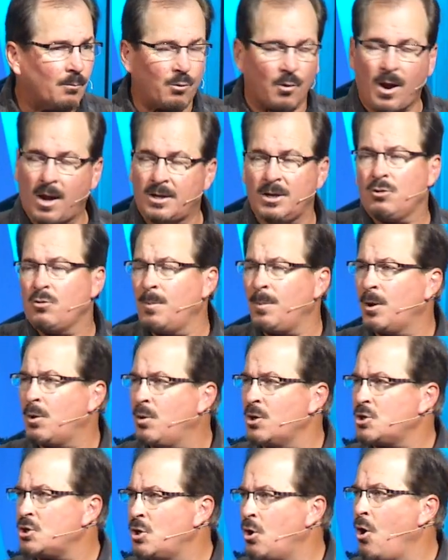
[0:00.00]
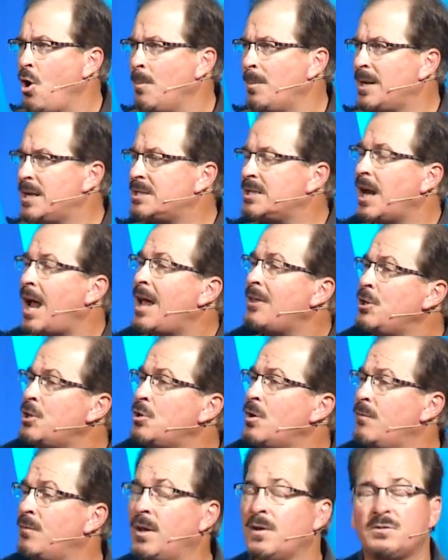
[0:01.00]
I didn't grow up in a Christian home. And he said, I think
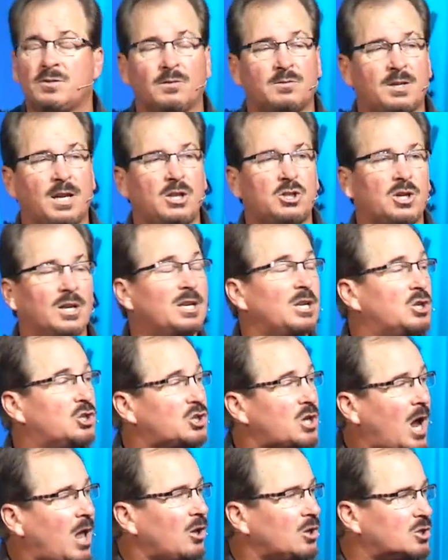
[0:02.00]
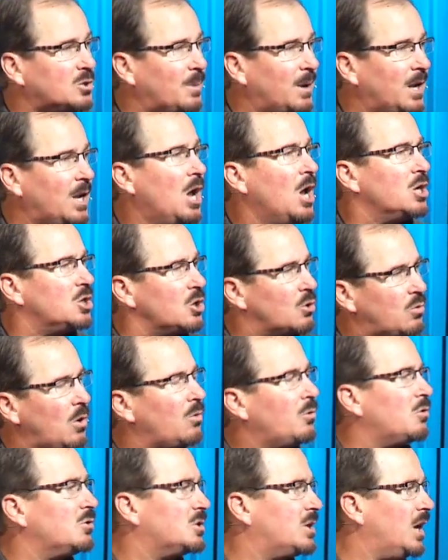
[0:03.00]
you have gifts of teaching. And he challenged me to grow
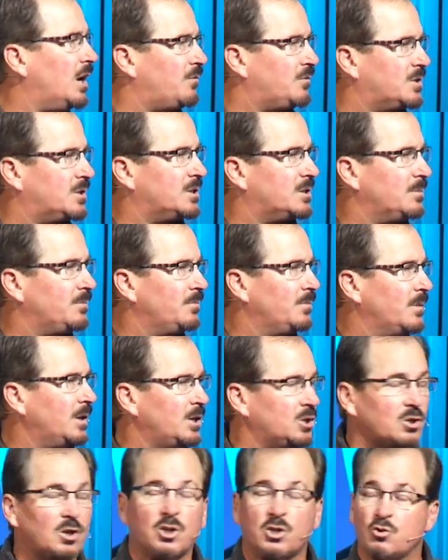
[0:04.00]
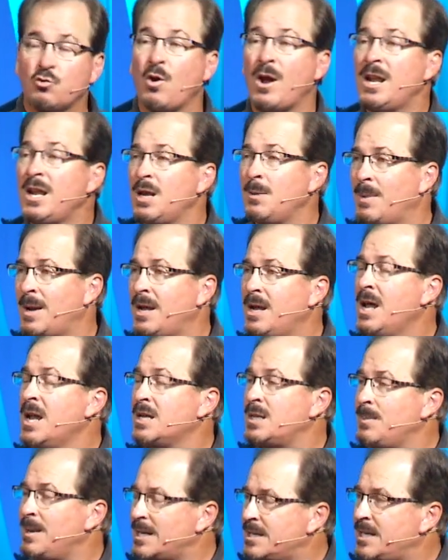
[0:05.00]
those gifts. He started training me
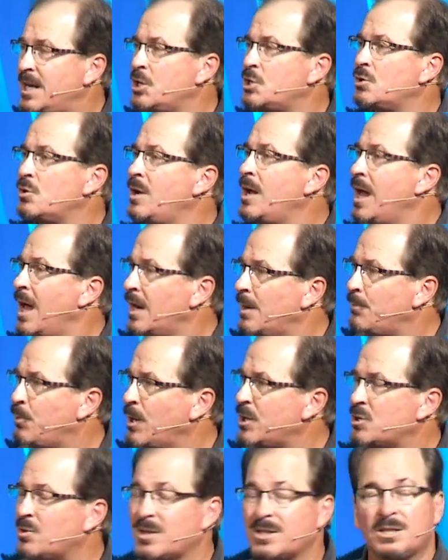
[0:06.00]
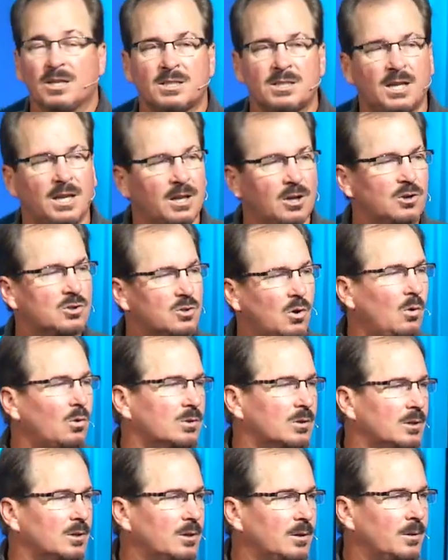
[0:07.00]
to be a teacher and a preacher at 16 years old.
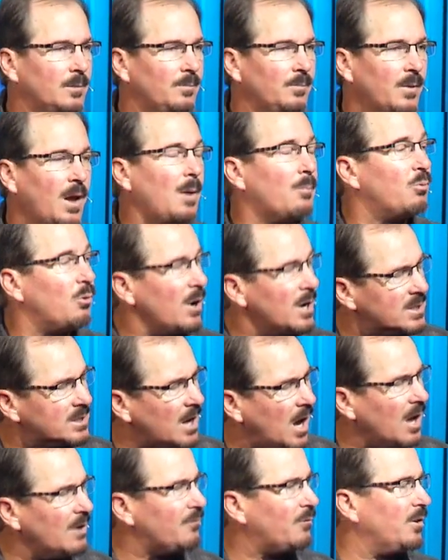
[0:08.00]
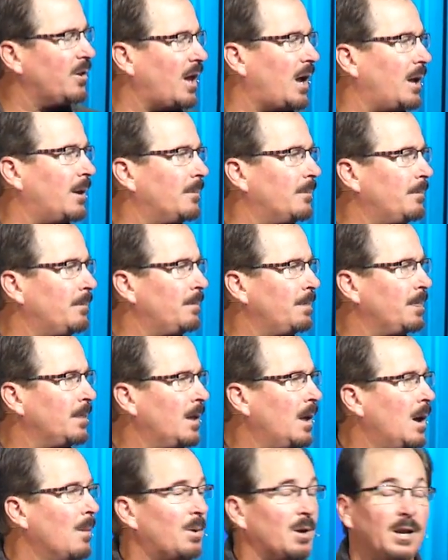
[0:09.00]
I praise God for that.
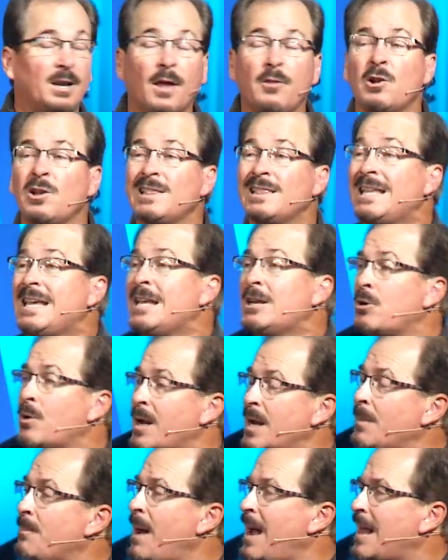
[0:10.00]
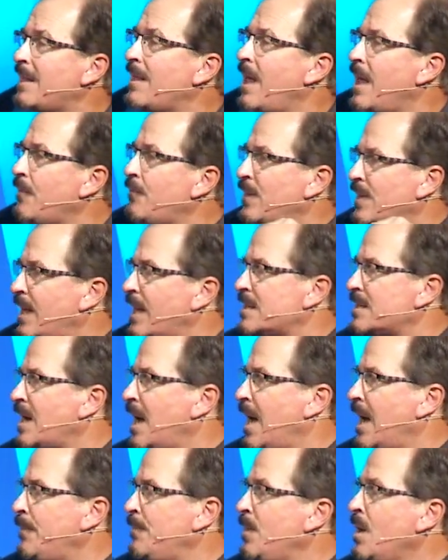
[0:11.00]
But another leader in my life at that
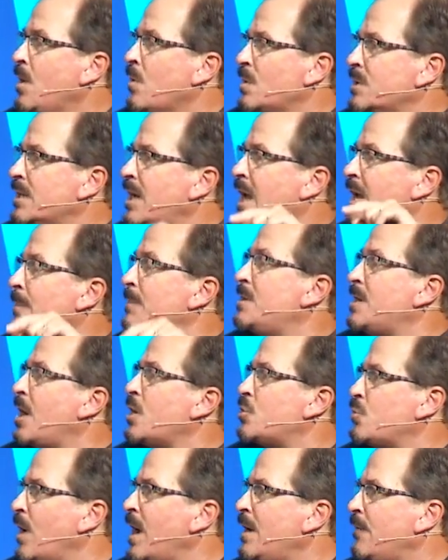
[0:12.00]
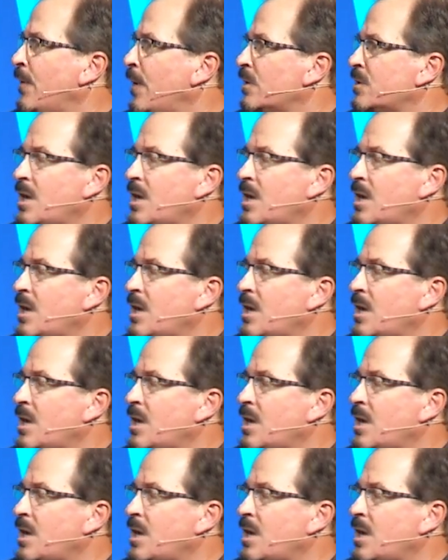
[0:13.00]
time was a guy named Doug Drainville.